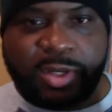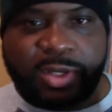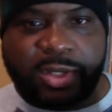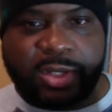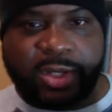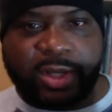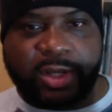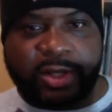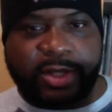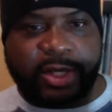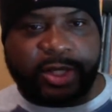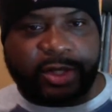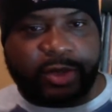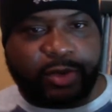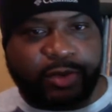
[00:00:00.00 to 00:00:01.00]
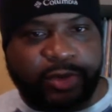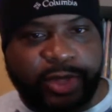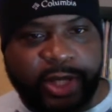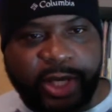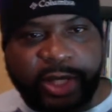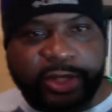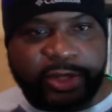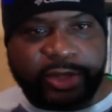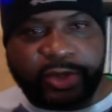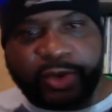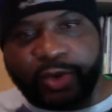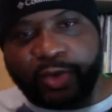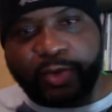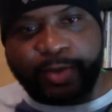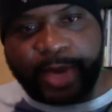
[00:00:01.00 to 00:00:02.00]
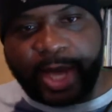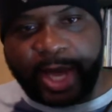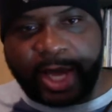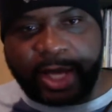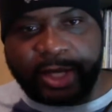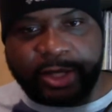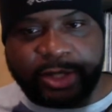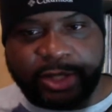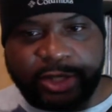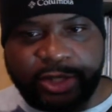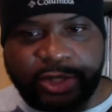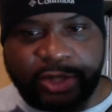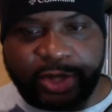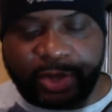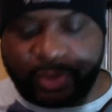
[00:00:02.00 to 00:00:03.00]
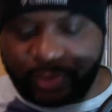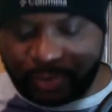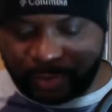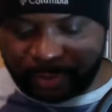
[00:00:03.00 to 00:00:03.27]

the Digital Dust No Bad Energy show.